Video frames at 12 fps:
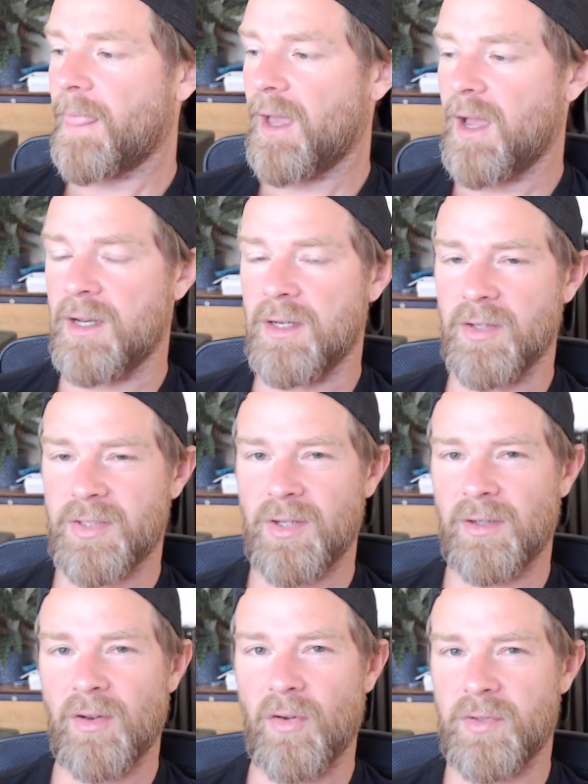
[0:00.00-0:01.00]
And I see a
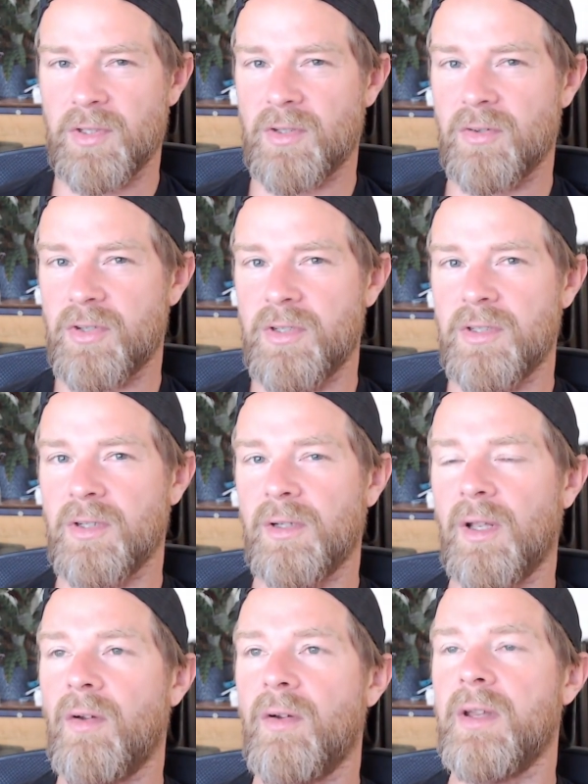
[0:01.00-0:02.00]
lot of discussions
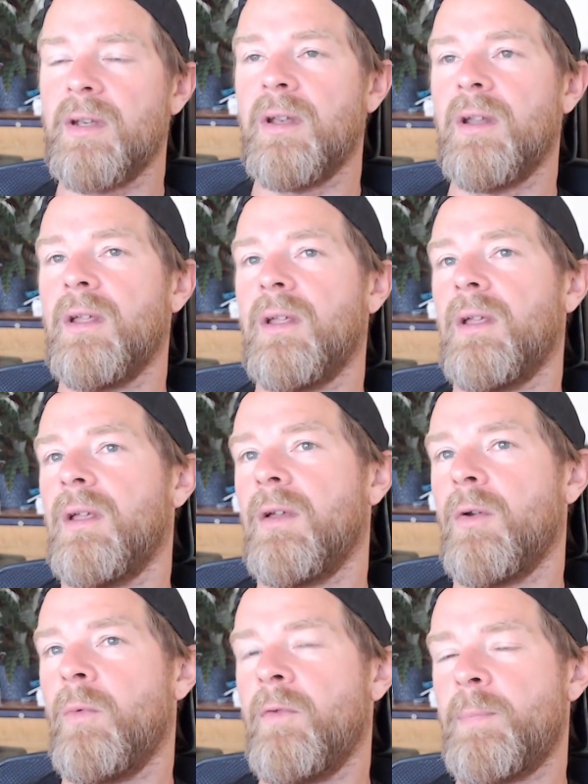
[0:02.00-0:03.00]
online
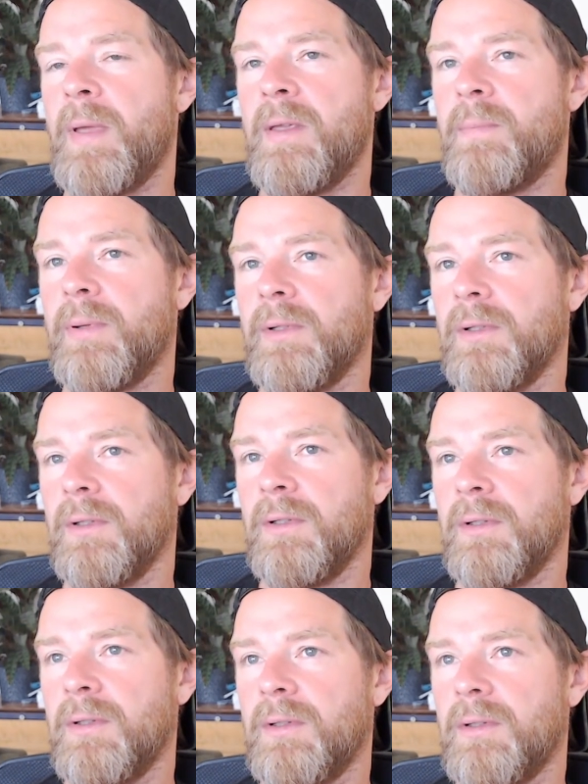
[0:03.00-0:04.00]
with
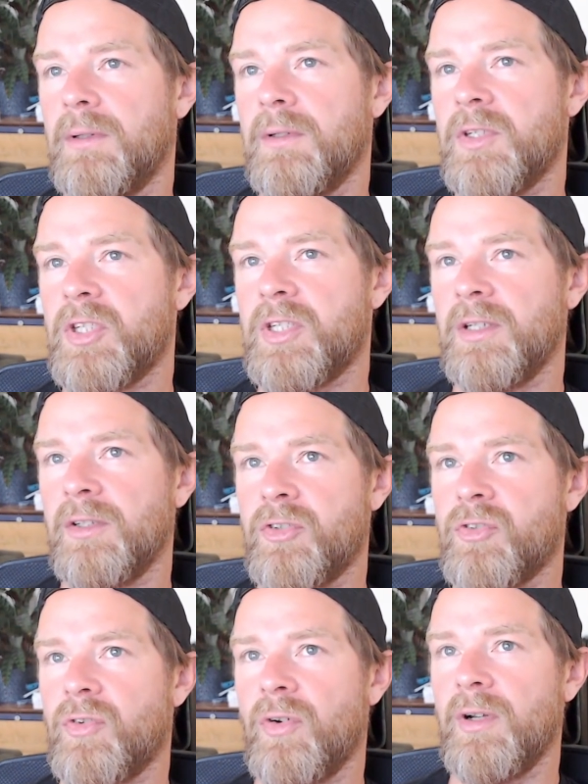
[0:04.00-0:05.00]
people still
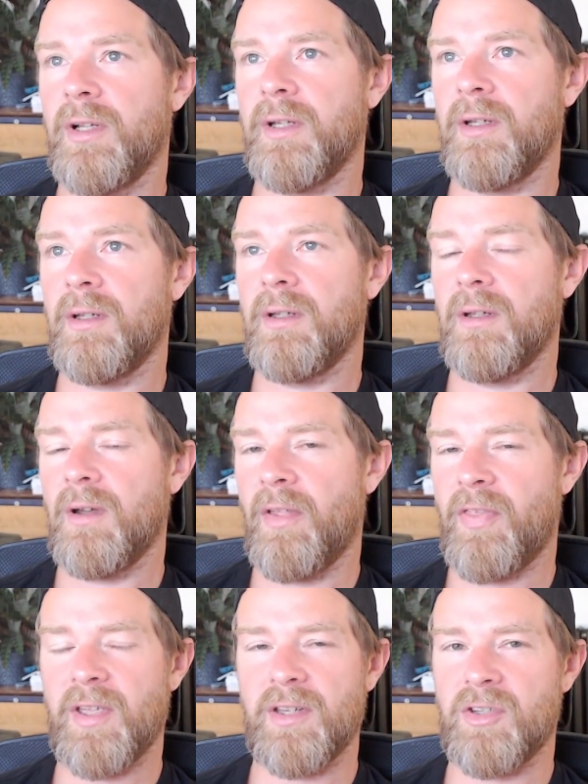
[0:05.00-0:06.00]
struggling. I
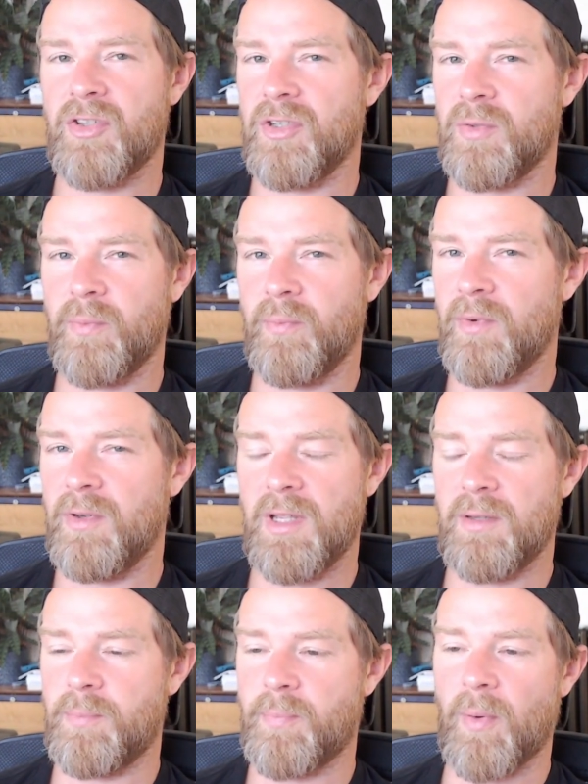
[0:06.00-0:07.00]
think it's
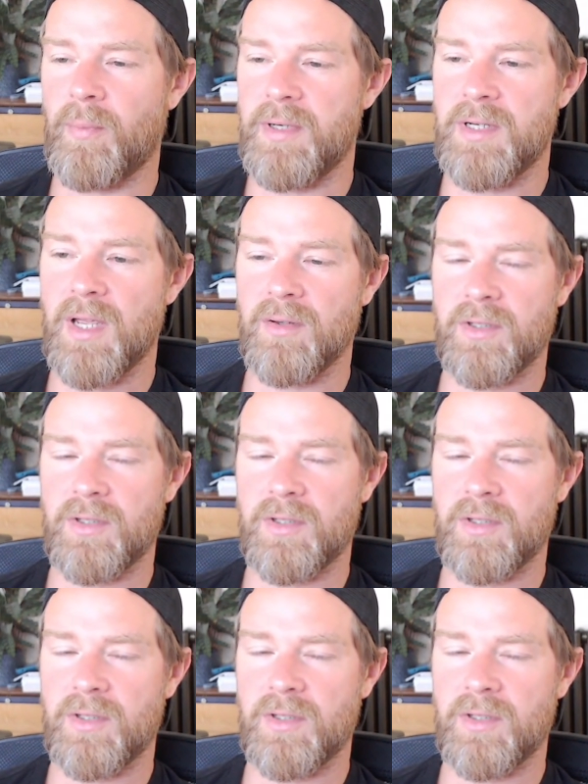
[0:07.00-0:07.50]
probably down